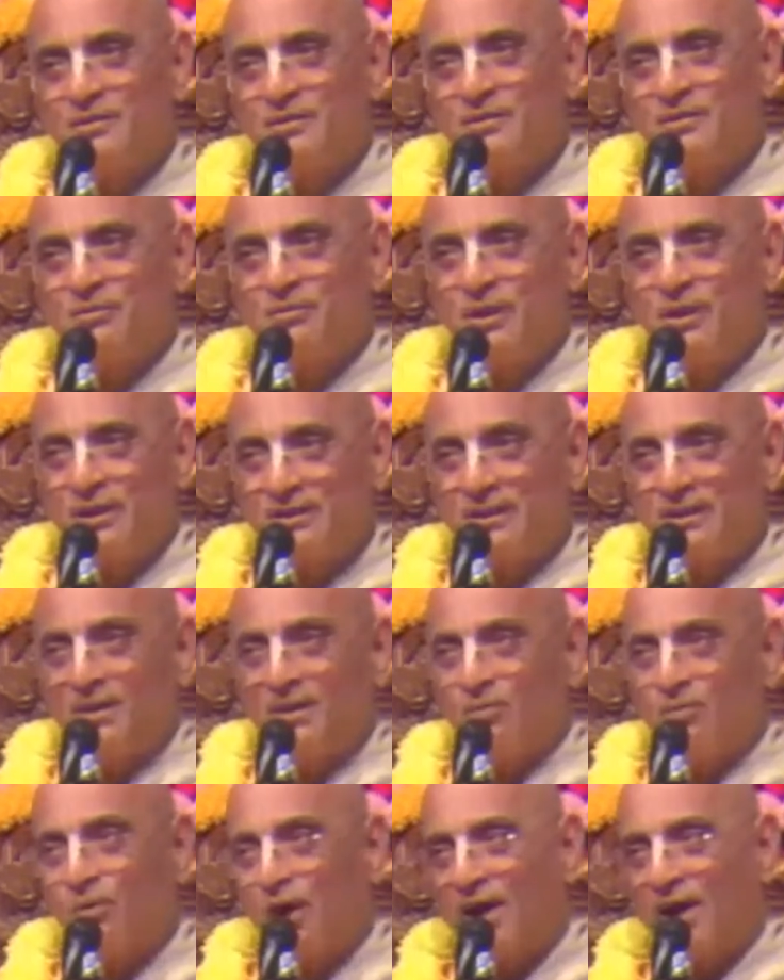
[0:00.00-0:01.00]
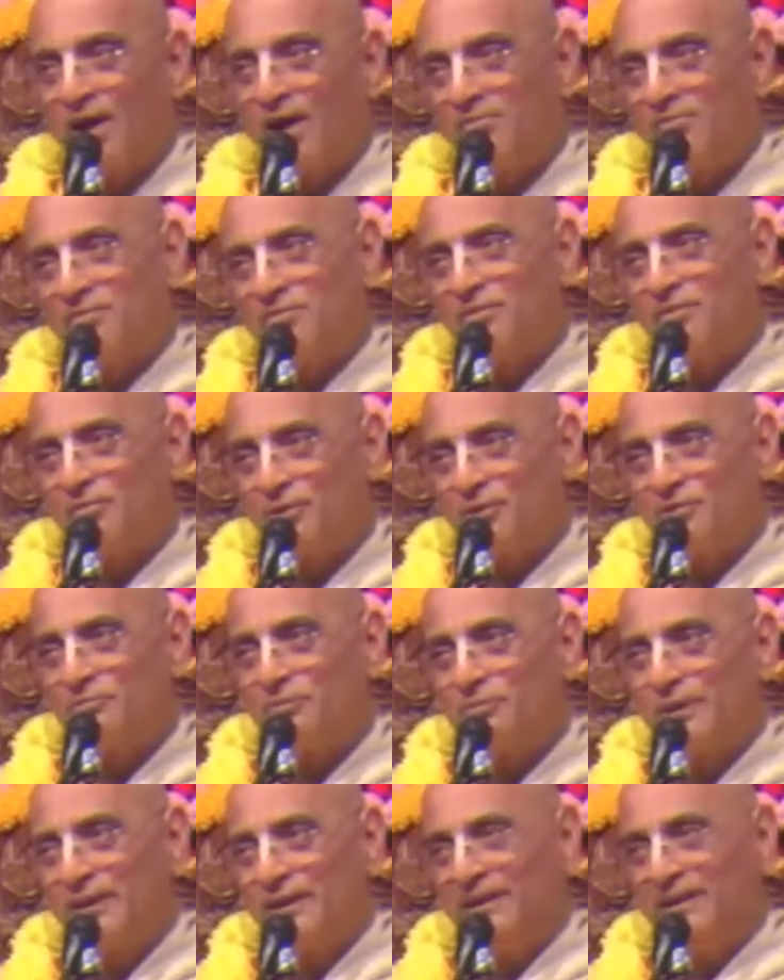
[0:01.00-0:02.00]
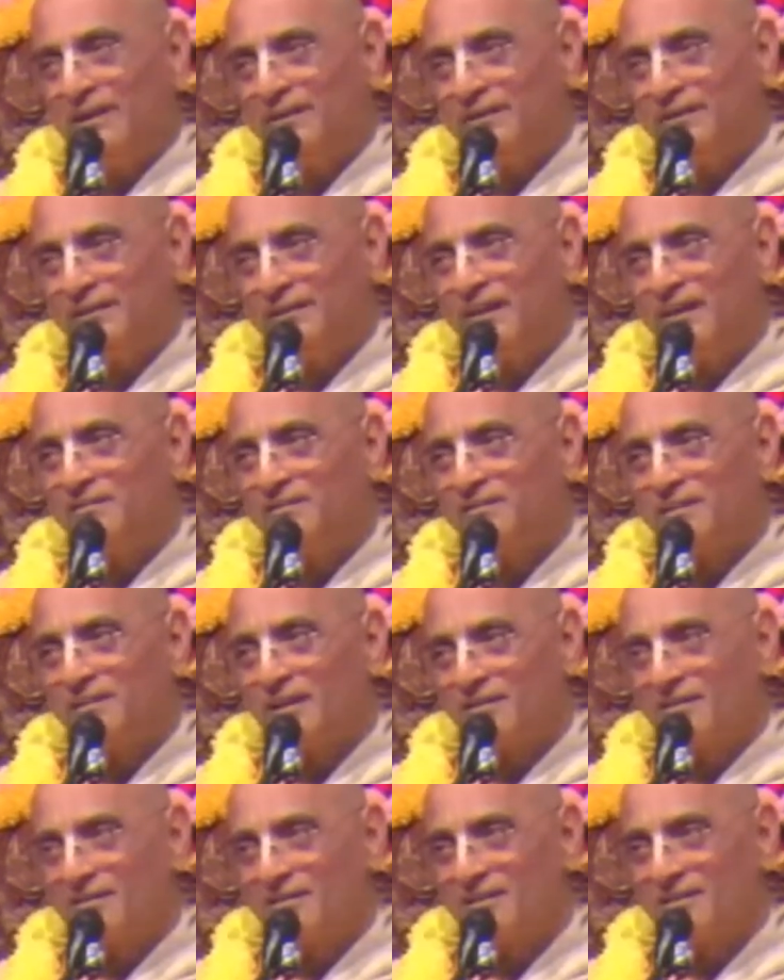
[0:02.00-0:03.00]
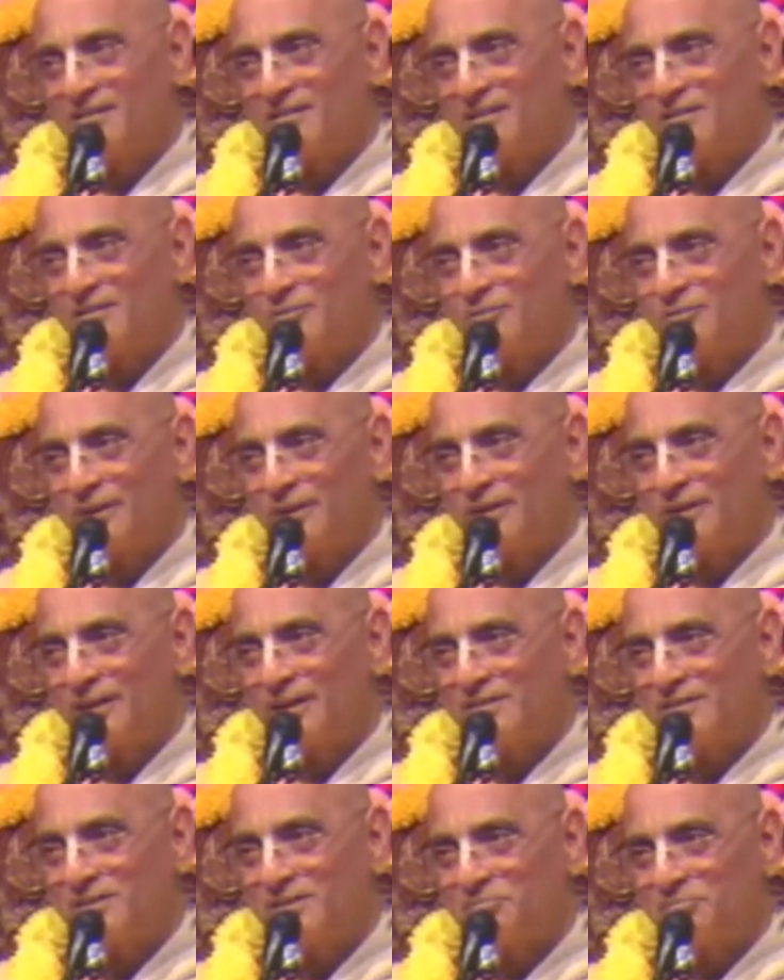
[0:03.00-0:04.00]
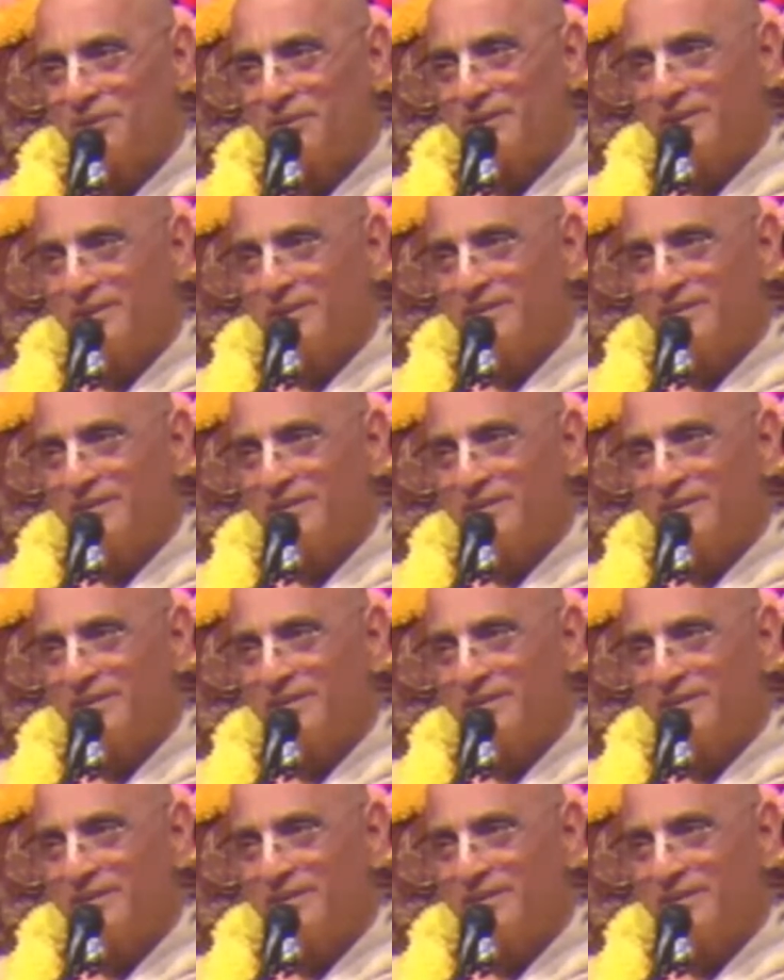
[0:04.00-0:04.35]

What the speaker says: when their wife was being insulted in this way in the assembly.